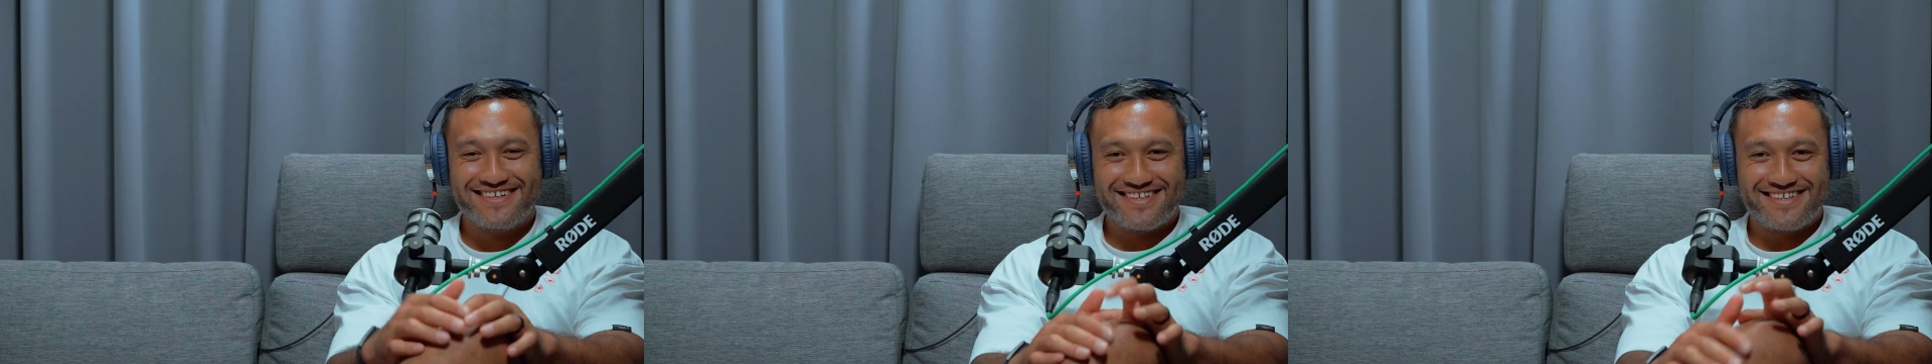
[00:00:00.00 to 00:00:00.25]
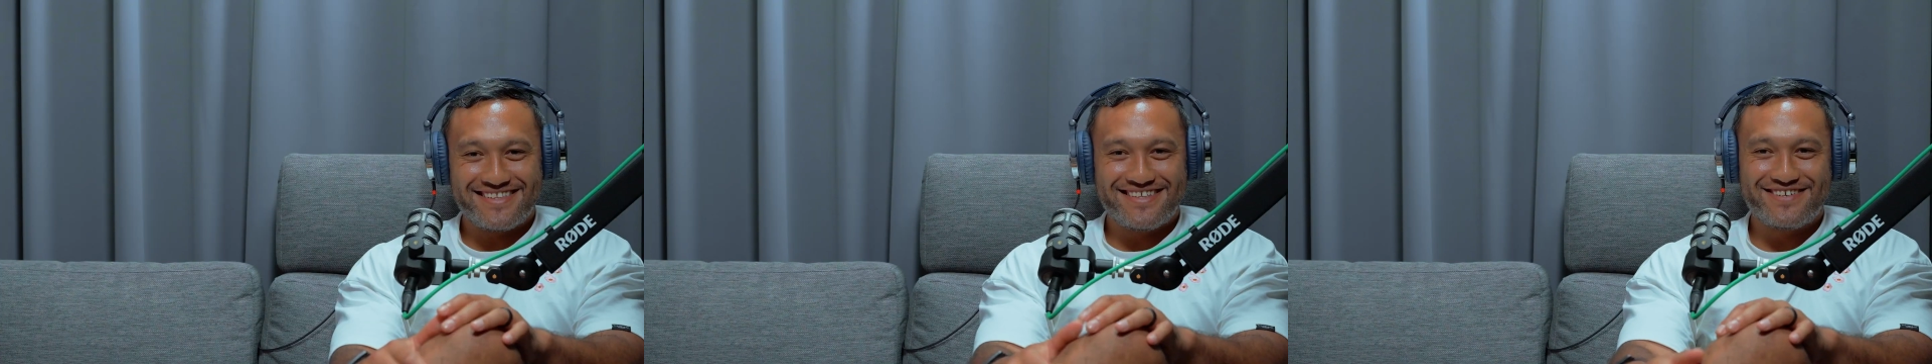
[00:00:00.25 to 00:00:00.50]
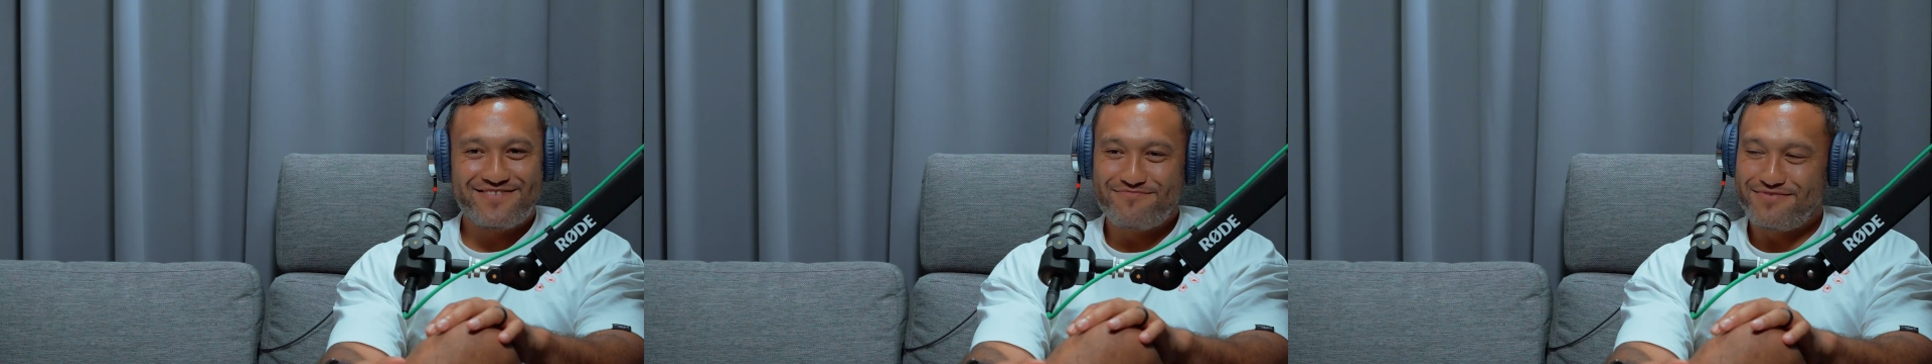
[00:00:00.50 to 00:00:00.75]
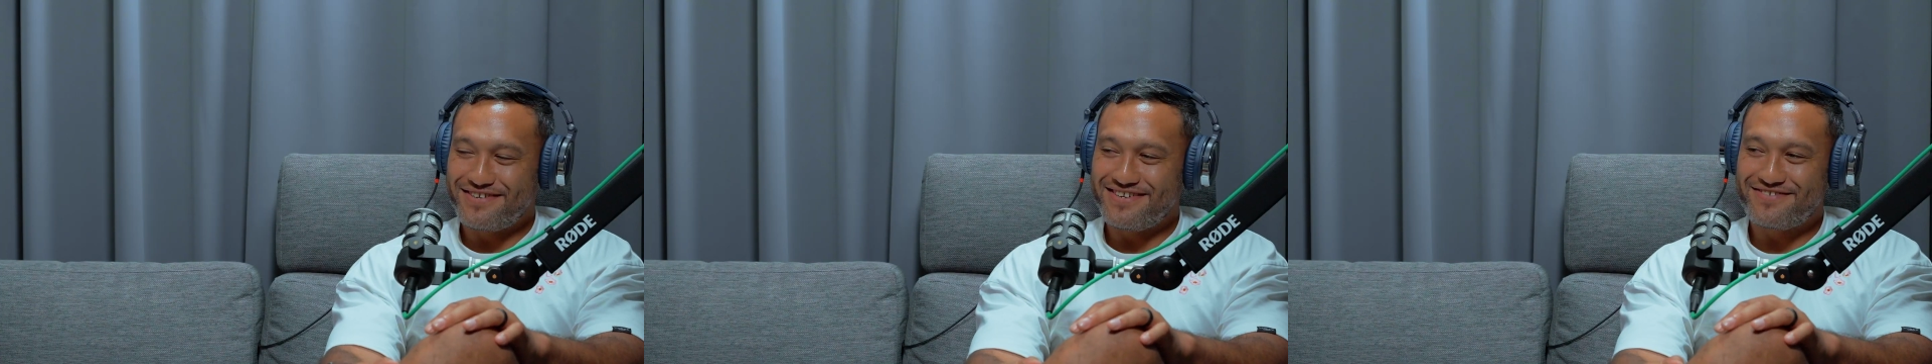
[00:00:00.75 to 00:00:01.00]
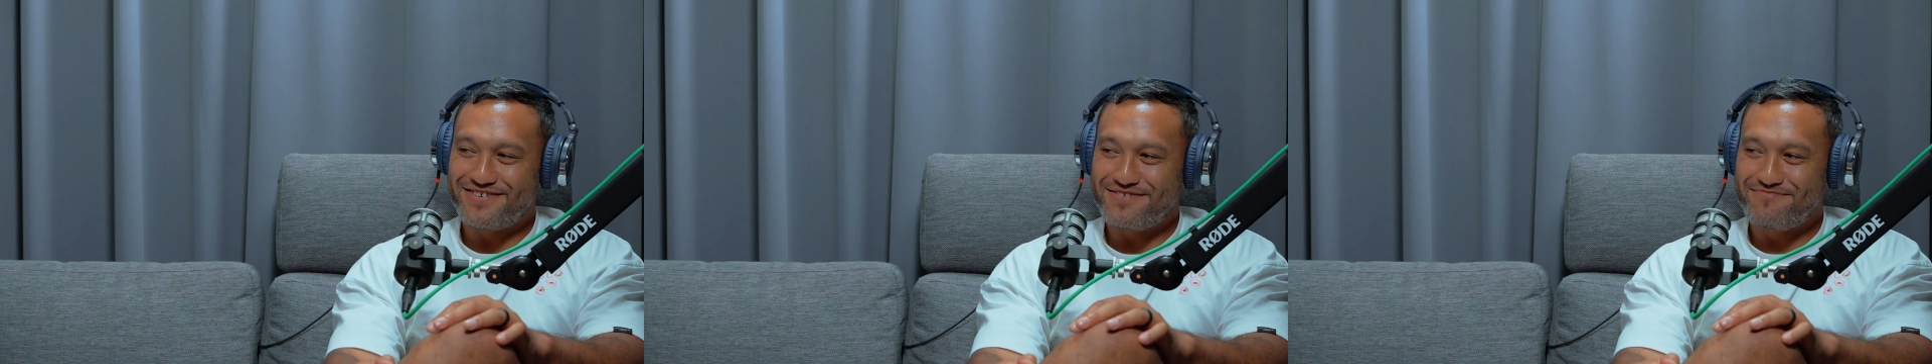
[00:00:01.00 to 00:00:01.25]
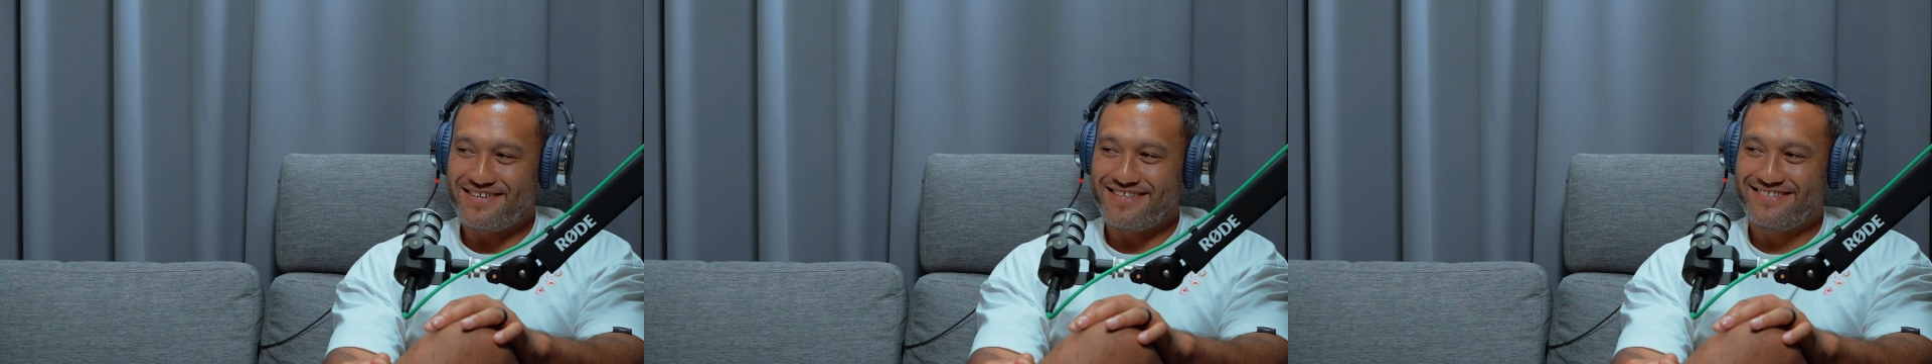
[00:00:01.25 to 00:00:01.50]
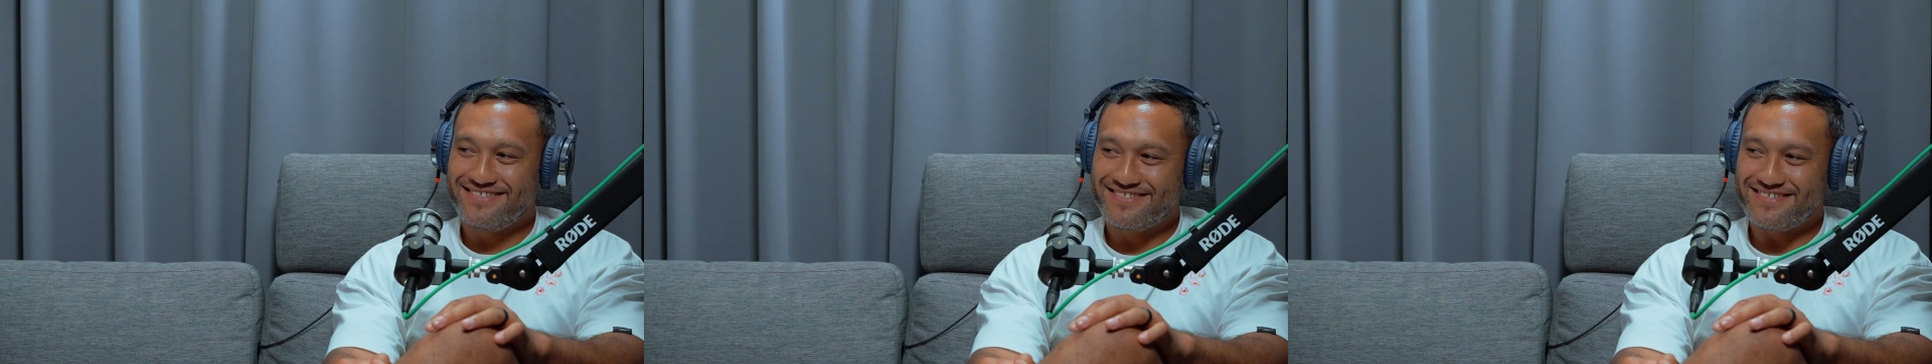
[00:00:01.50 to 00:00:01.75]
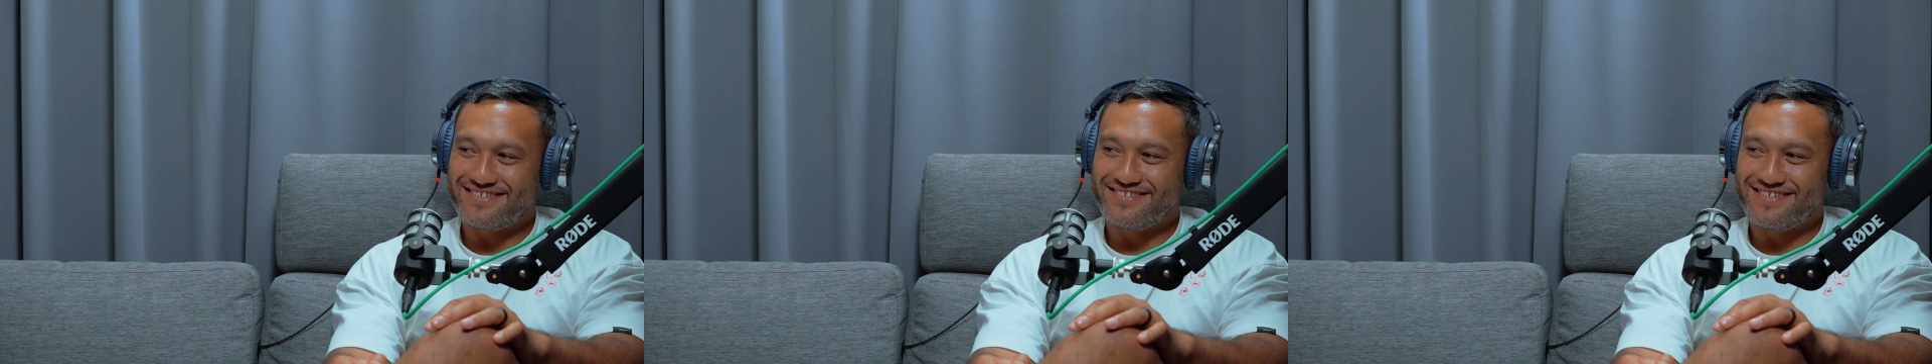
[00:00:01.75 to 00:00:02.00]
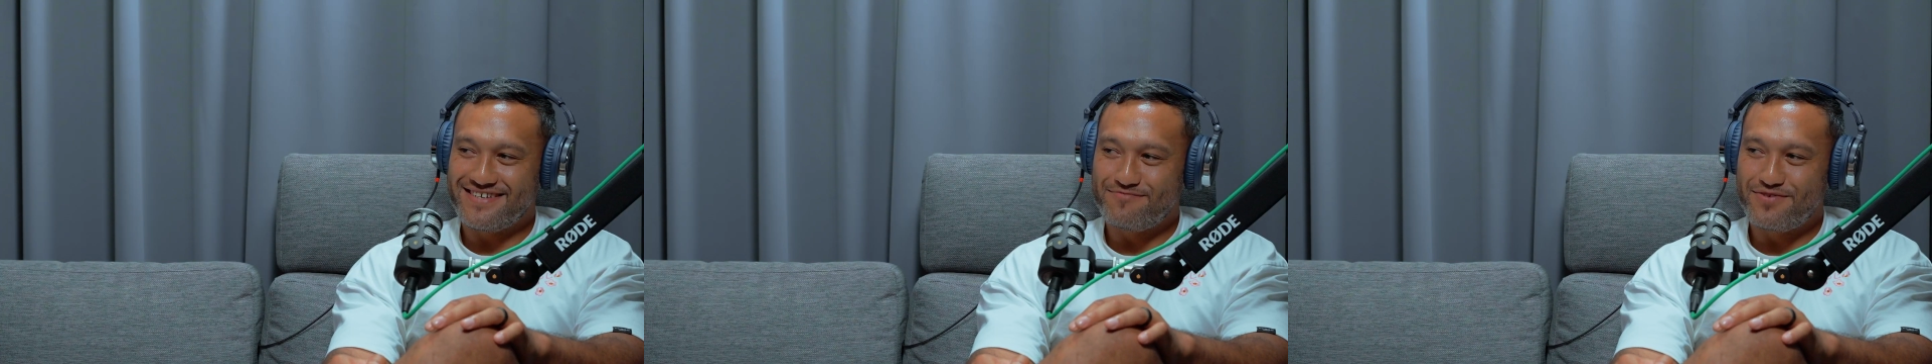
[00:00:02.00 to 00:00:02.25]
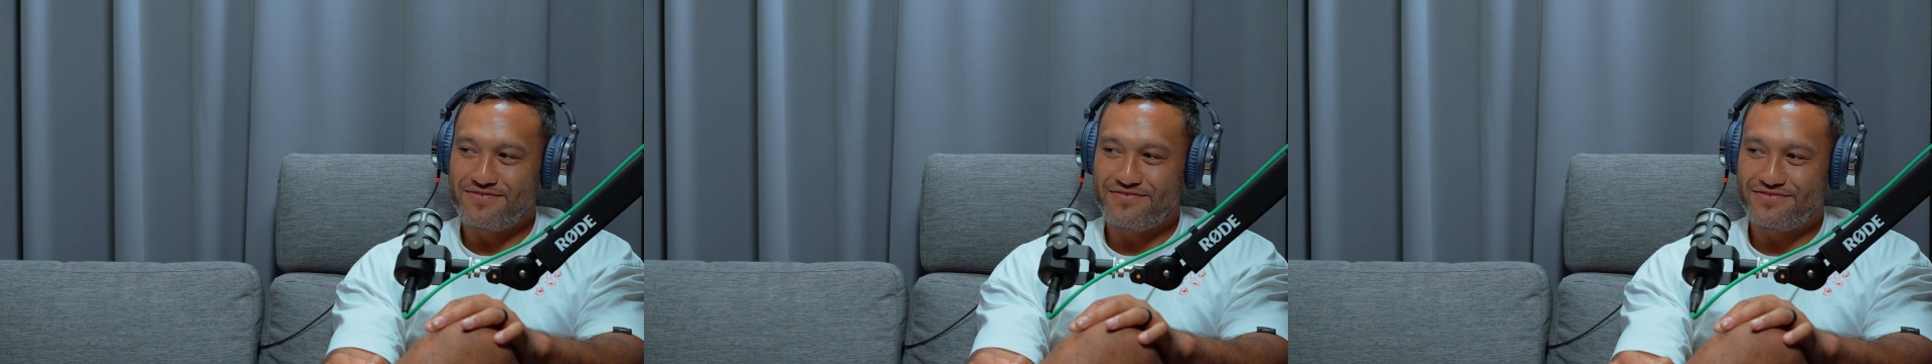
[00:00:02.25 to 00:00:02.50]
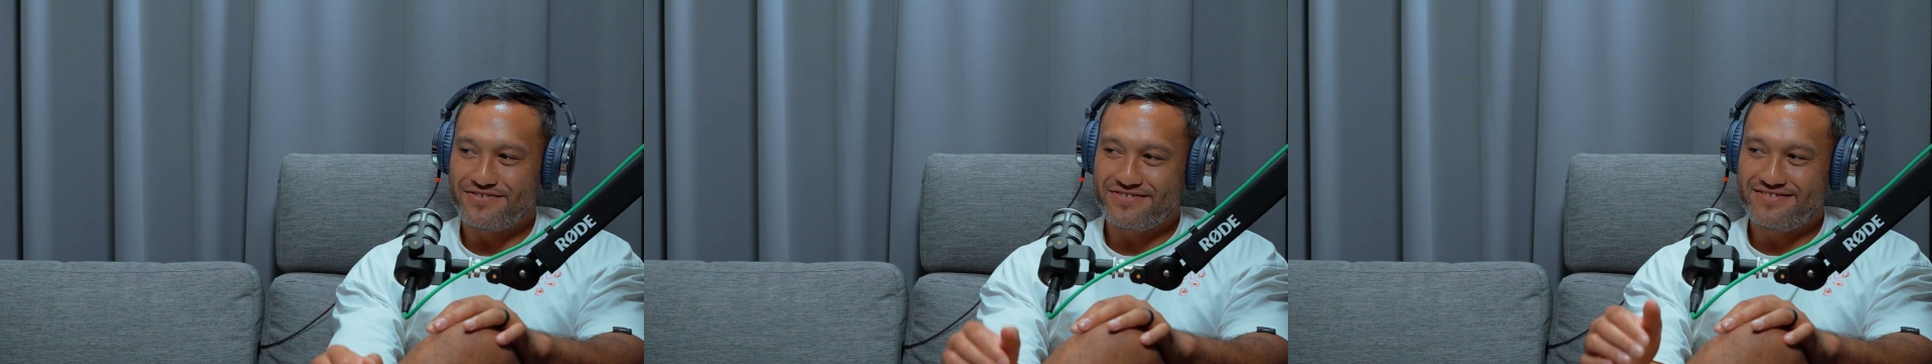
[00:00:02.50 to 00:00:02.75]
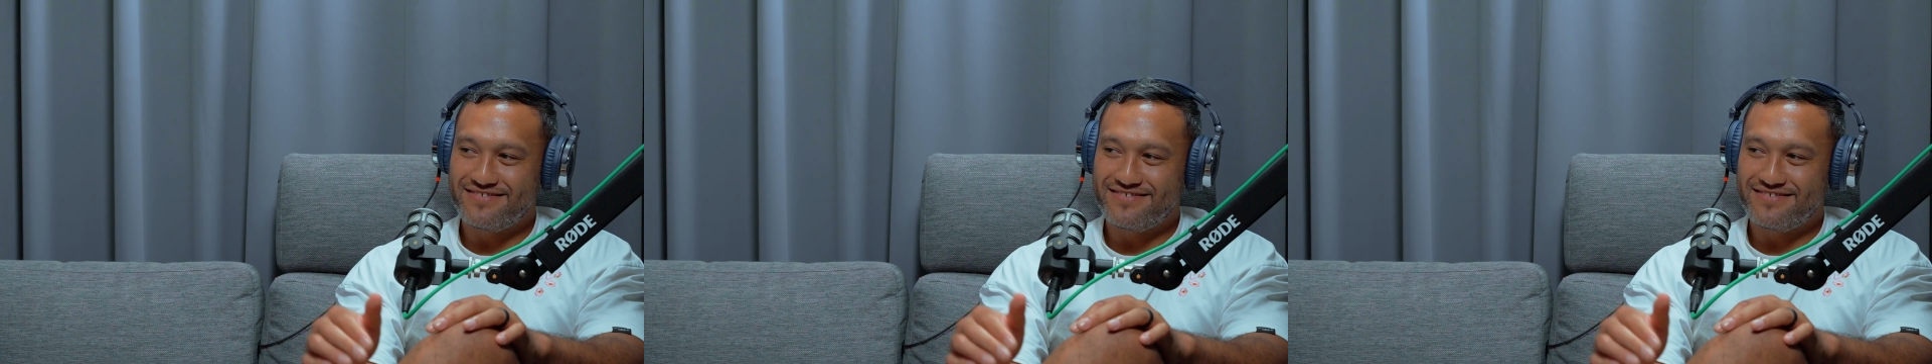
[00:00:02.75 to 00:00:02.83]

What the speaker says: Get the old body right, man. So yeah, moving forward.